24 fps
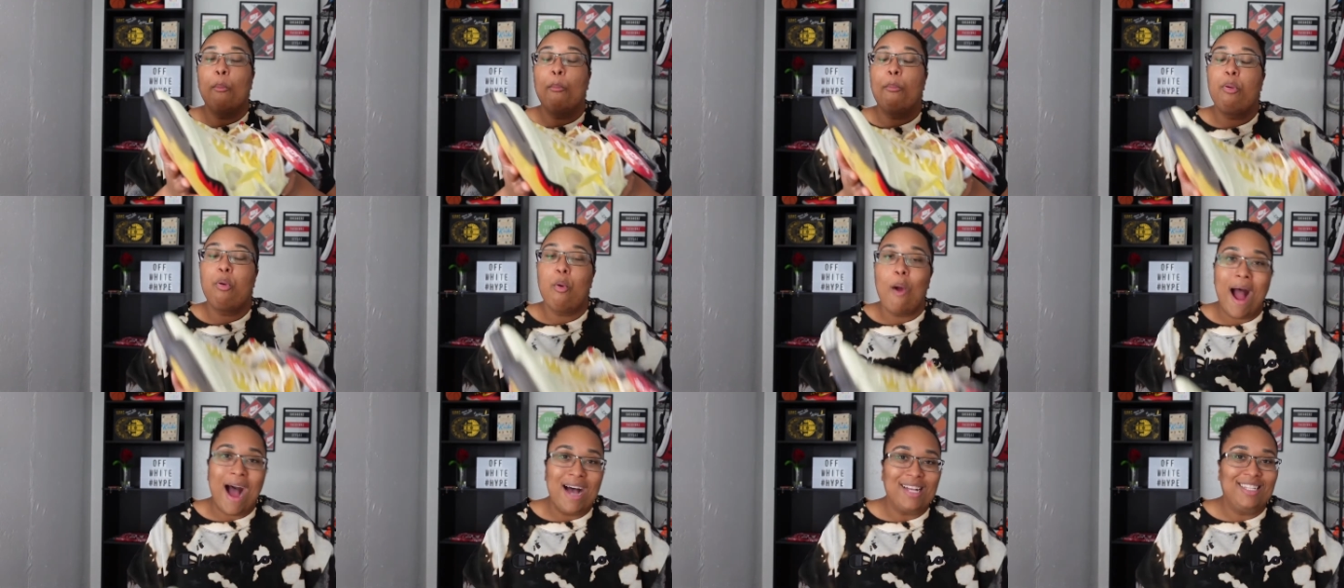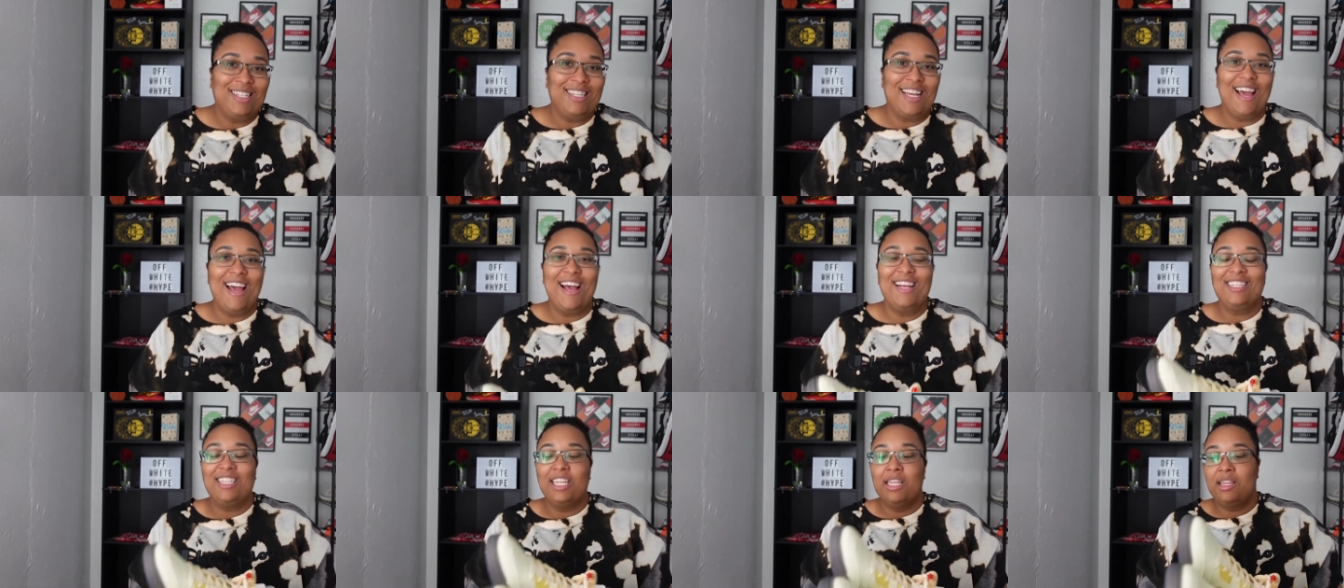
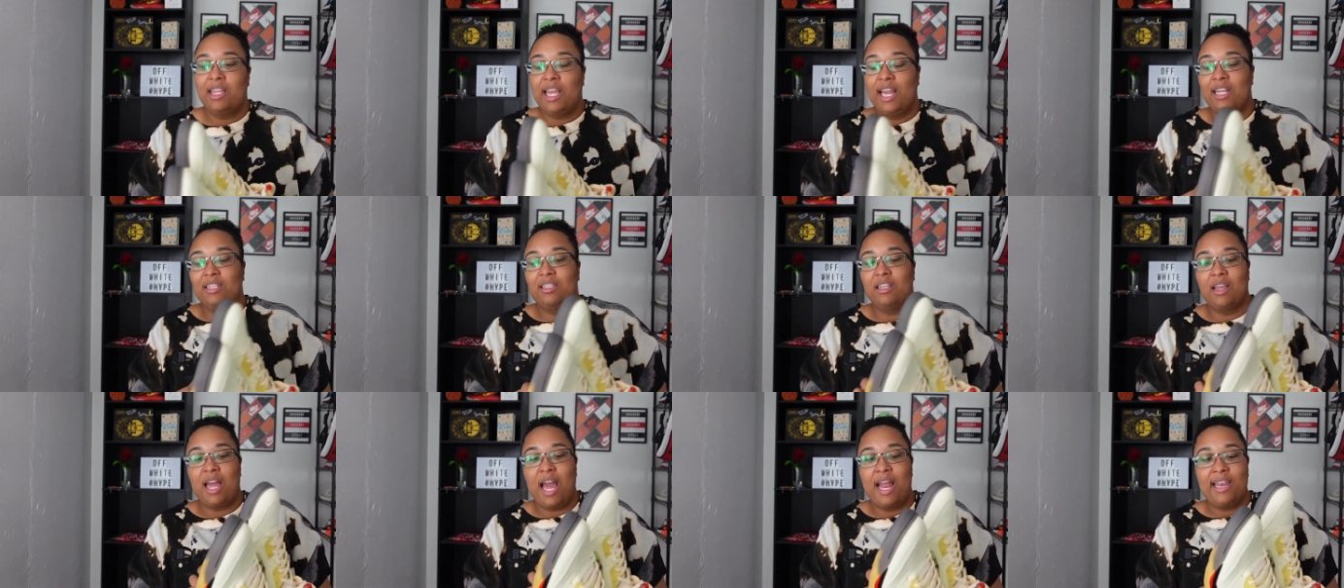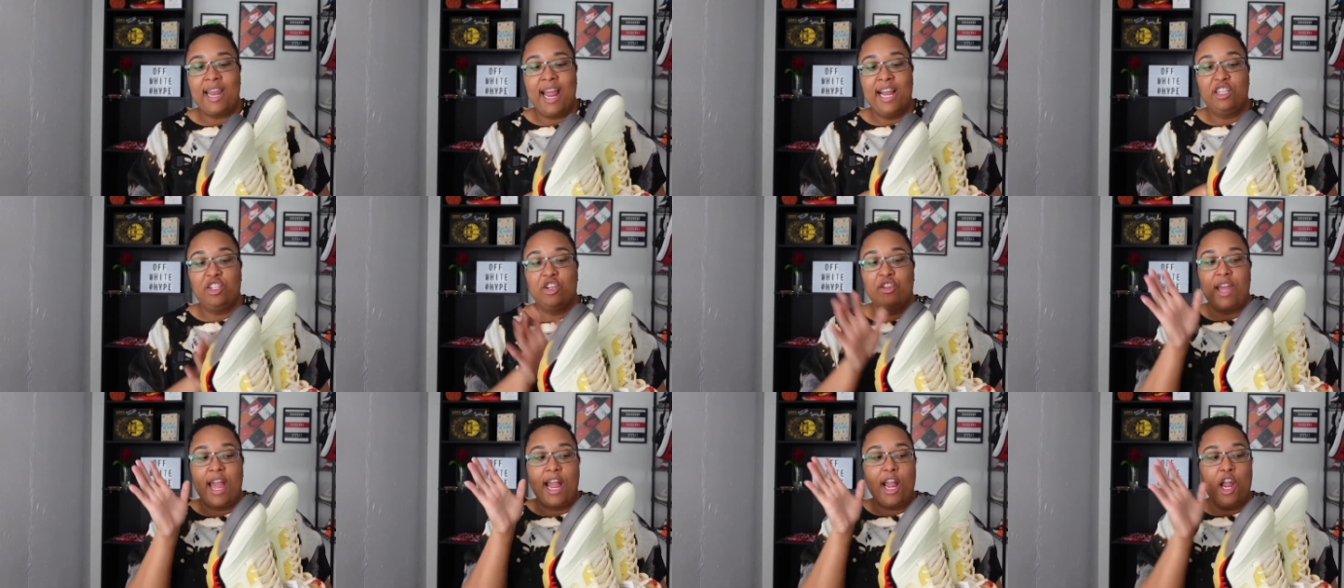process and things of that
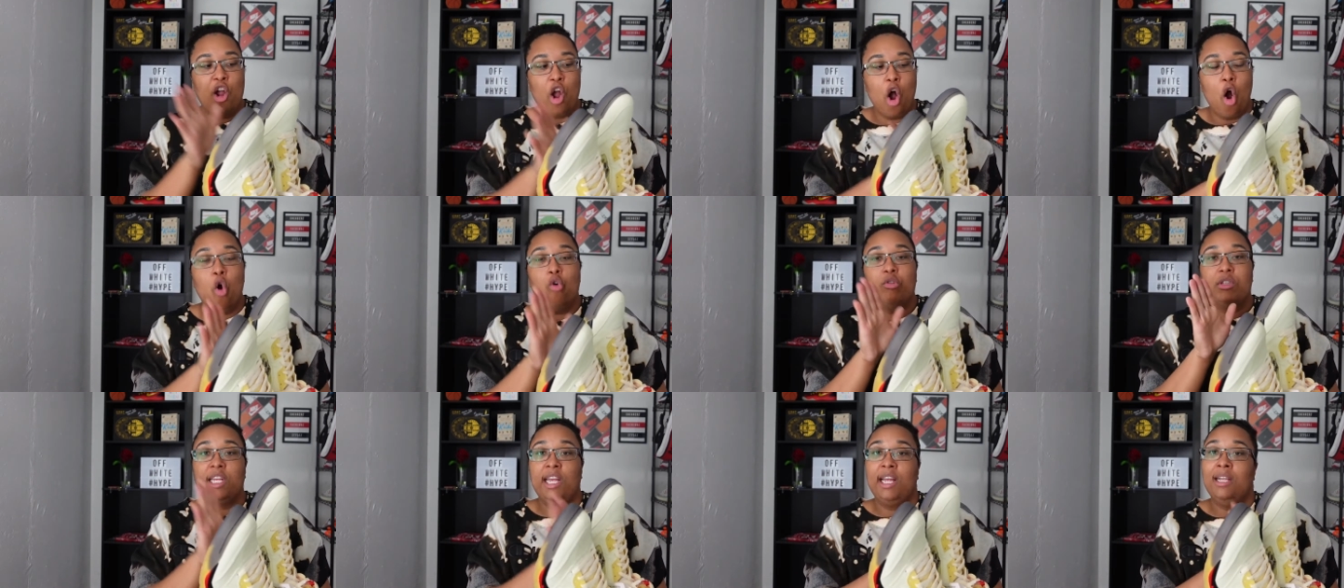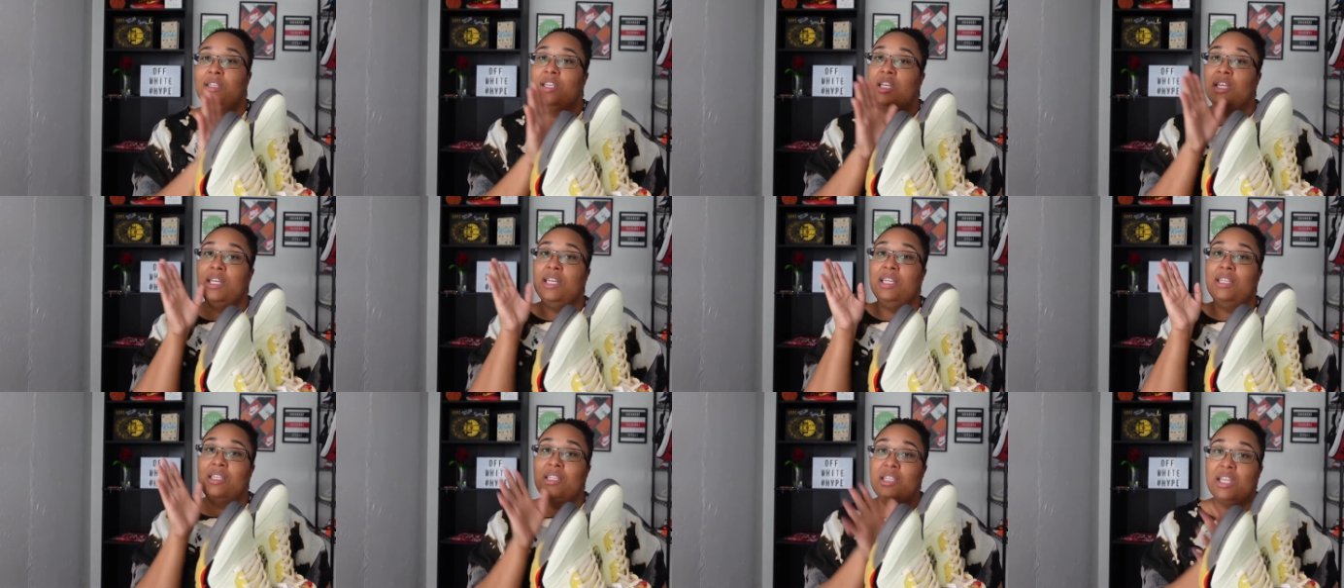nature that goes into
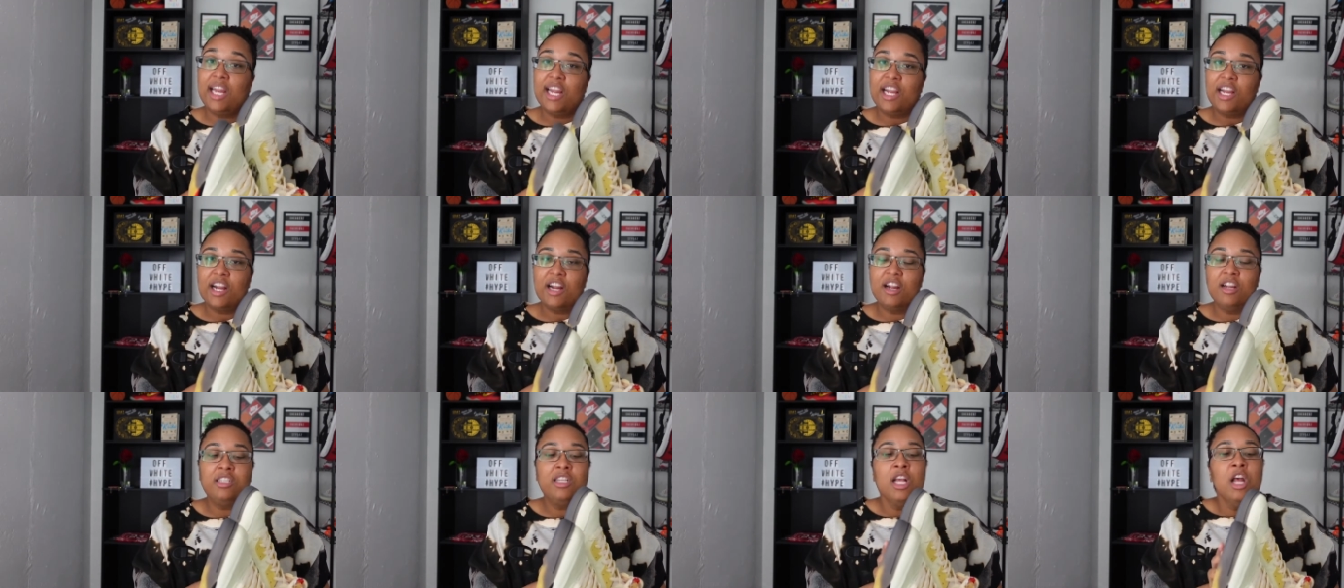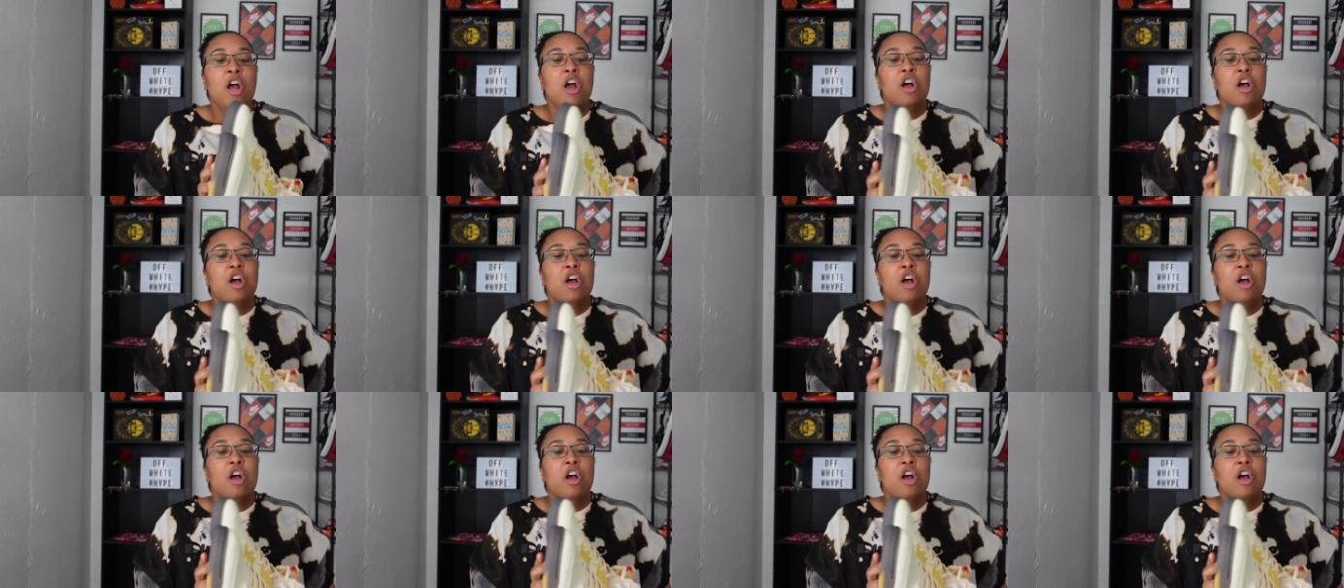these sneakers.